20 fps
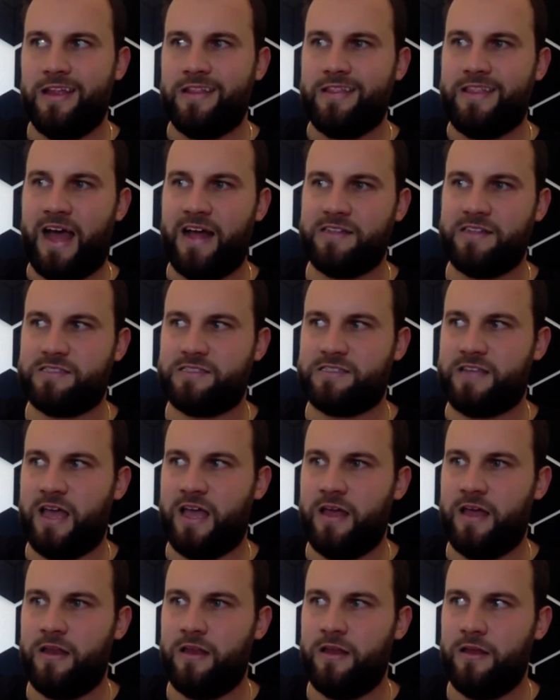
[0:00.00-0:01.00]
That
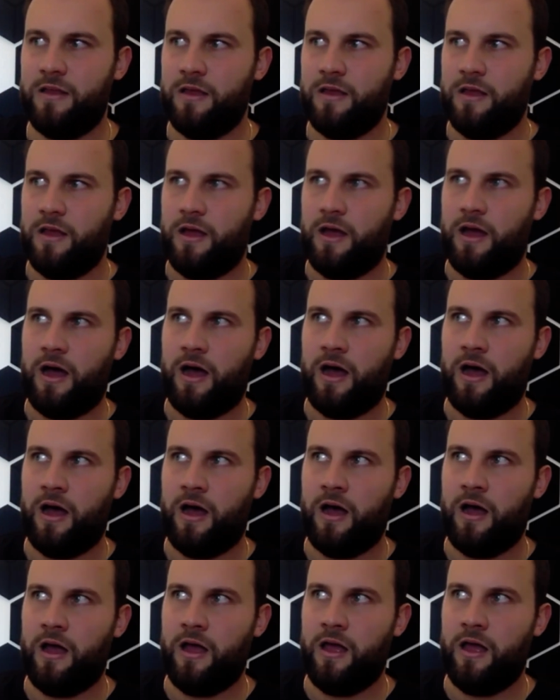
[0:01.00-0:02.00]
said,
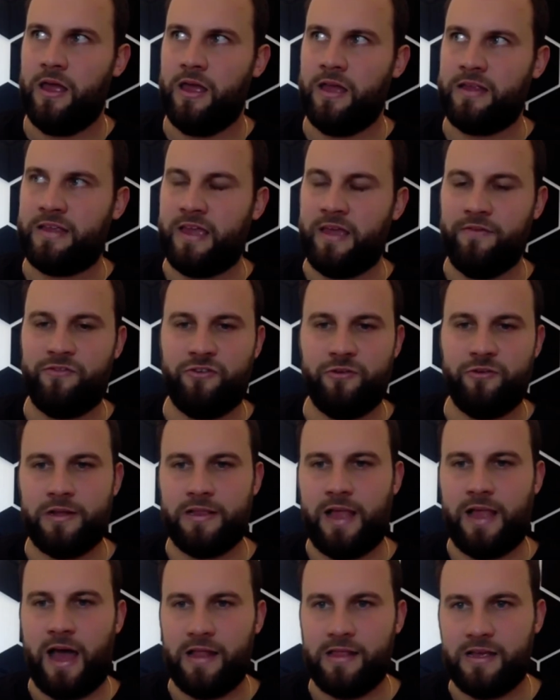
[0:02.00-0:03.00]
it gives you a
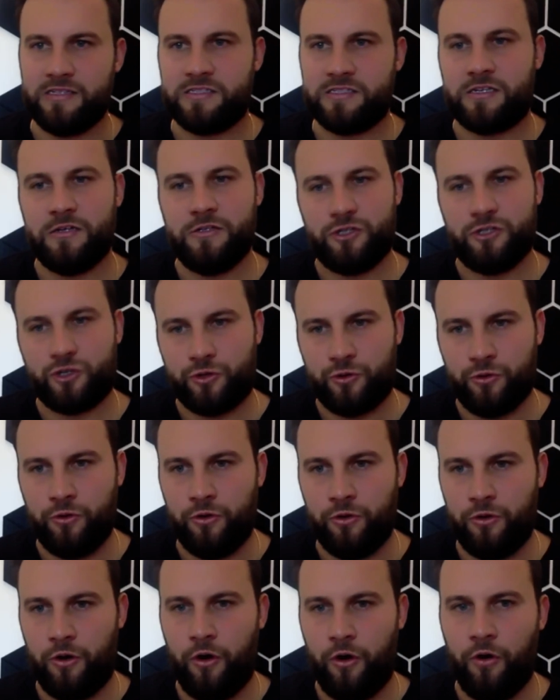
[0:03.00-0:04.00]
lot less
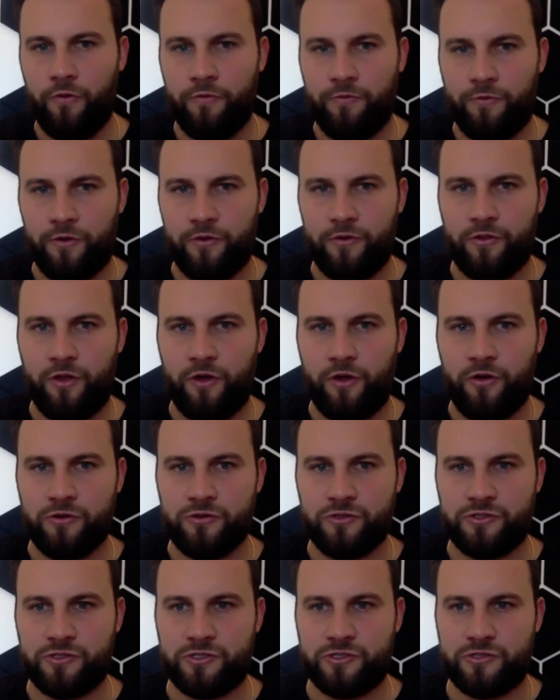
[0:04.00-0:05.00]
control over
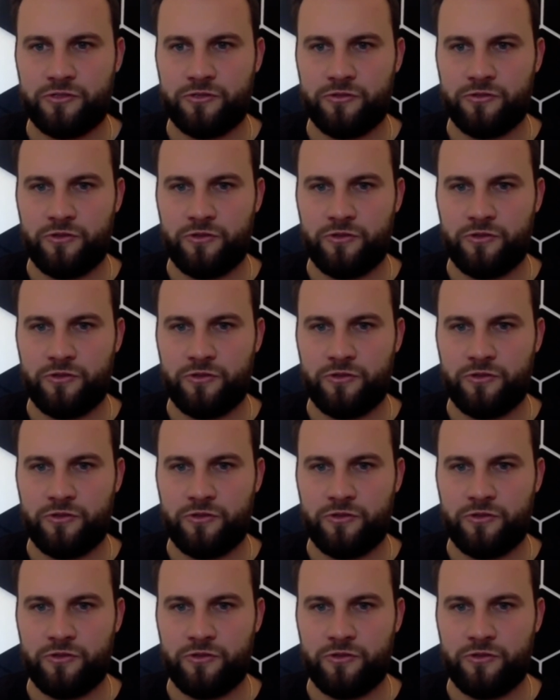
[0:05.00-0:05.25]
those